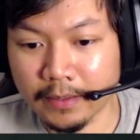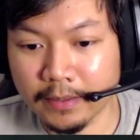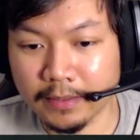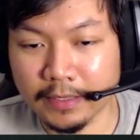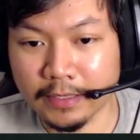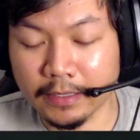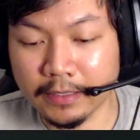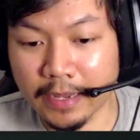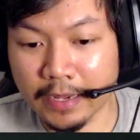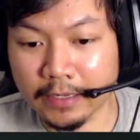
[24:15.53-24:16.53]
the
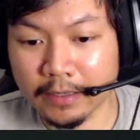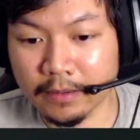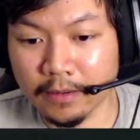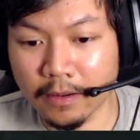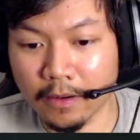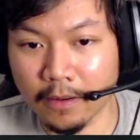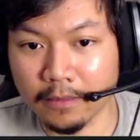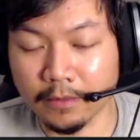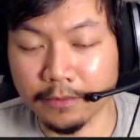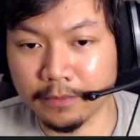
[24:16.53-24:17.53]
attack,
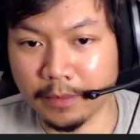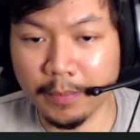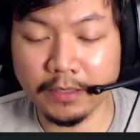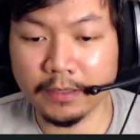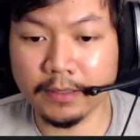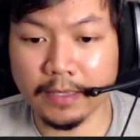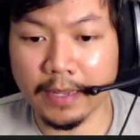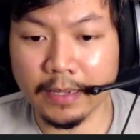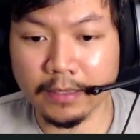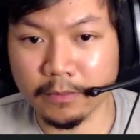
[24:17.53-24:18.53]
the basic
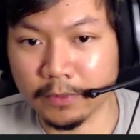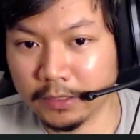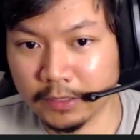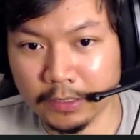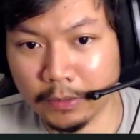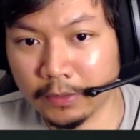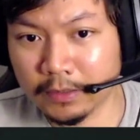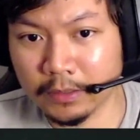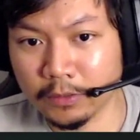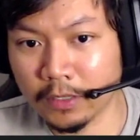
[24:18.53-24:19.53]
attack, which
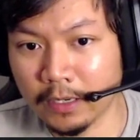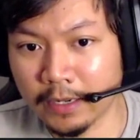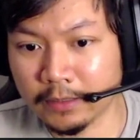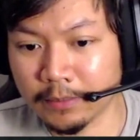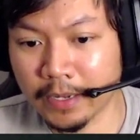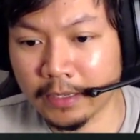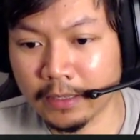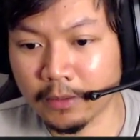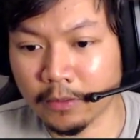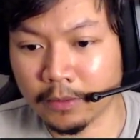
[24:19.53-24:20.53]
doesn't utilize
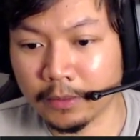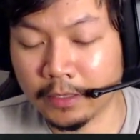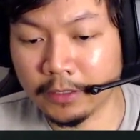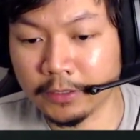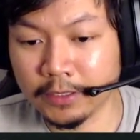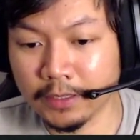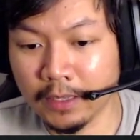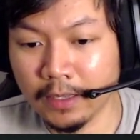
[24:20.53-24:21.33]
mana or energy.